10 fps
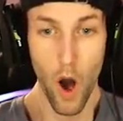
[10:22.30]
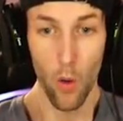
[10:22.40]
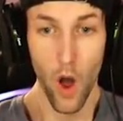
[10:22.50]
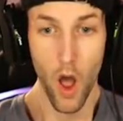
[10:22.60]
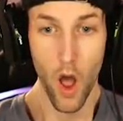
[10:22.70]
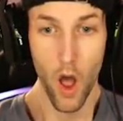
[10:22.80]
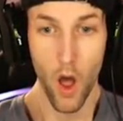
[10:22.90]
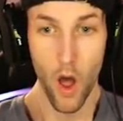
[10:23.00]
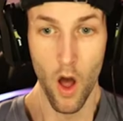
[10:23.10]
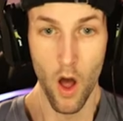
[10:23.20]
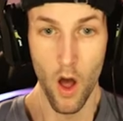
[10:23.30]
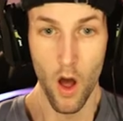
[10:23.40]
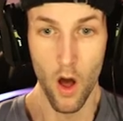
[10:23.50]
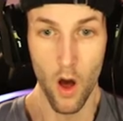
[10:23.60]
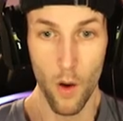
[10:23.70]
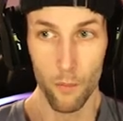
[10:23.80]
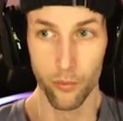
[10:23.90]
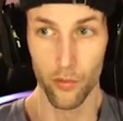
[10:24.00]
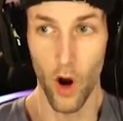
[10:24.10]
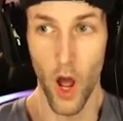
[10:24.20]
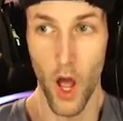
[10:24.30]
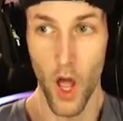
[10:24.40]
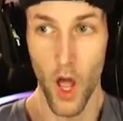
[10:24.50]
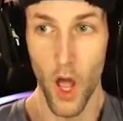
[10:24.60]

Whoa. Bruh.